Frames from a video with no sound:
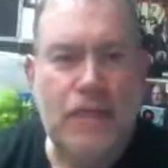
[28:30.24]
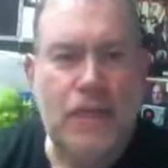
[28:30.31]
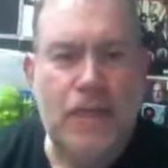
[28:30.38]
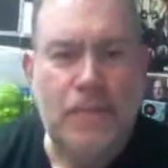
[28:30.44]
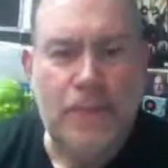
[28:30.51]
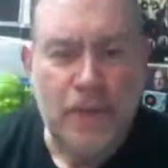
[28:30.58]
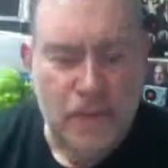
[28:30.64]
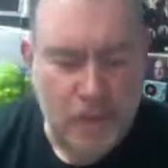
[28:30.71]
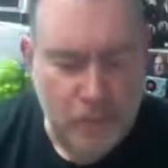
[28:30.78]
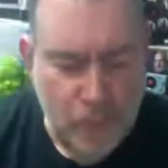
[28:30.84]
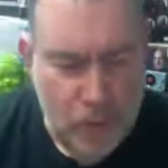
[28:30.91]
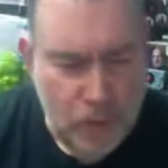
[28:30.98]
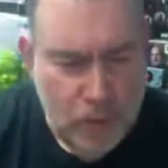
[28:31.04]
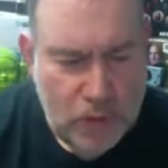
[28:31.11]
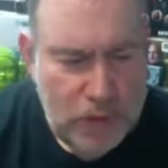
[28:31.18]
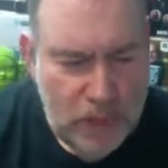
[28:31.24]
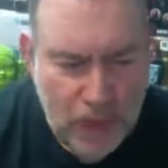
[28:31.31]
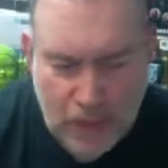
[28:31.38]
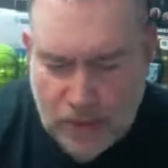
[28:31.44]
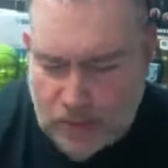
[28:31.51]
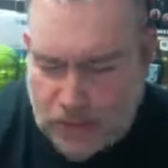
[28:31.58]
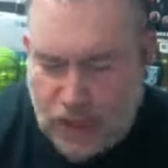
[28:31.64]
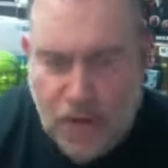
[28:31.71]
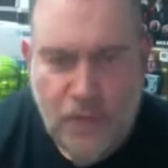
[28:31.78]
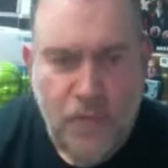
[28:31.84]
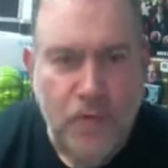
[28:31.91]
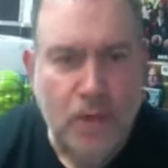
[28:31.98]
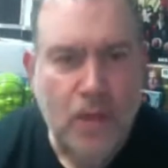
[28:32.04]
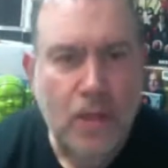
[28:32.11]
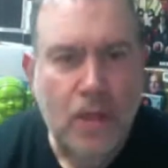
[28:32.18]
tell you about the person I
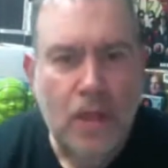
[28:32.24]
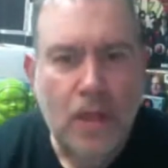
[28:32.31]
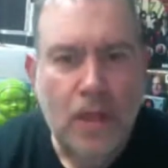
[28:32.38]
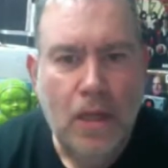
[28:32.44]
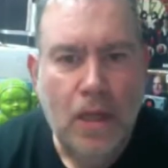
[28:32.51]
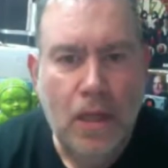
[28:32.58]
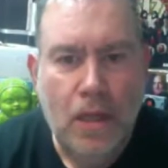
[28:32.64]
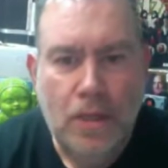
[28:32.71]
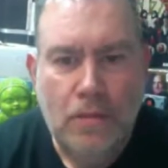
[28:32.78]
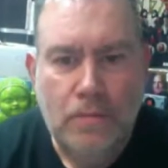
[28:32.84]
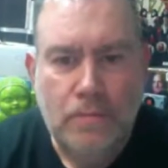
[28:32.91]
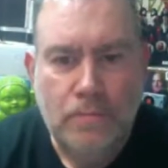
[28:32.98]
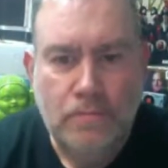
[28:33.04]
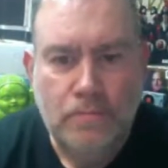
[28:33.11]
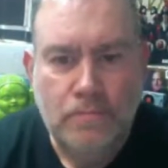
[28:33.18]
discovered. I